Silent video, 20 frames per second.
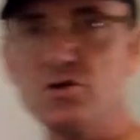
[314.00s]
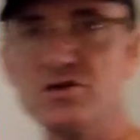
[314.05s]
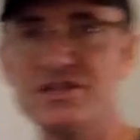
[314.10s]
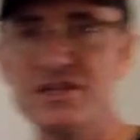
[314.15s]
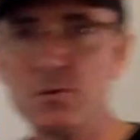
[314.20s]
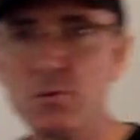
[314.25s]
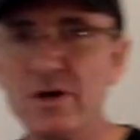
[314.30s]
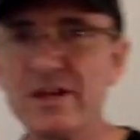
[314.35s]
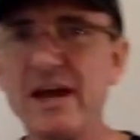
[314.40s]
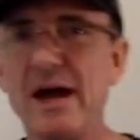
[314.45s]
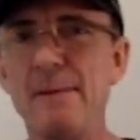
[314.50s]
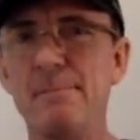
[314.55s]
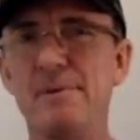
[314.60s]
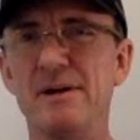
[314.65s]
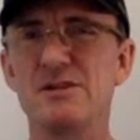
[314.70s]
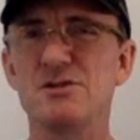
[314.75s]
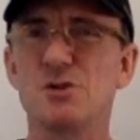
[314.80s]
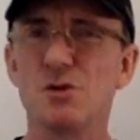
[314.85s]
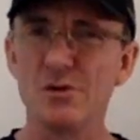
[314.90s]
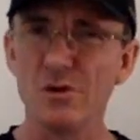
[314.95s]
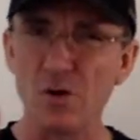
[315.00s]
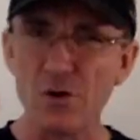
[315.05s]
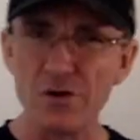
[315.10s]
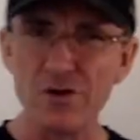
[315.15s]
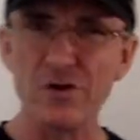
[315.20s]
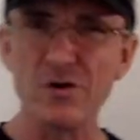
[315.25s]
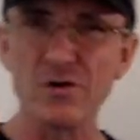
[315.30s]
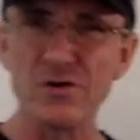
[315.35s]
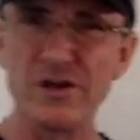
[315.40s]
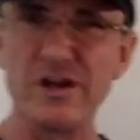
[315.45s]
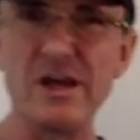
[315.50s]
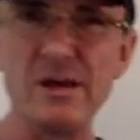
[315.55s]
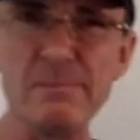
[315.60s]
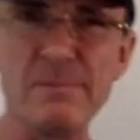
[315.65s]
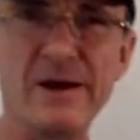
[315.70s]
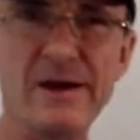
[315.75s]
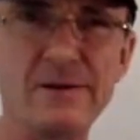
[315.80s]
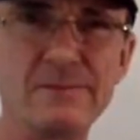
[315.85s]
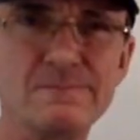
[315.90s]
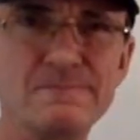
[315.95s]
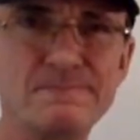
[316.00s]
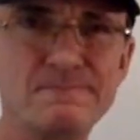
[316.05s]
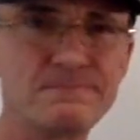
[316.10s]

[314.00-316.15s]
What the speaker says: you'll see what happens on eBay.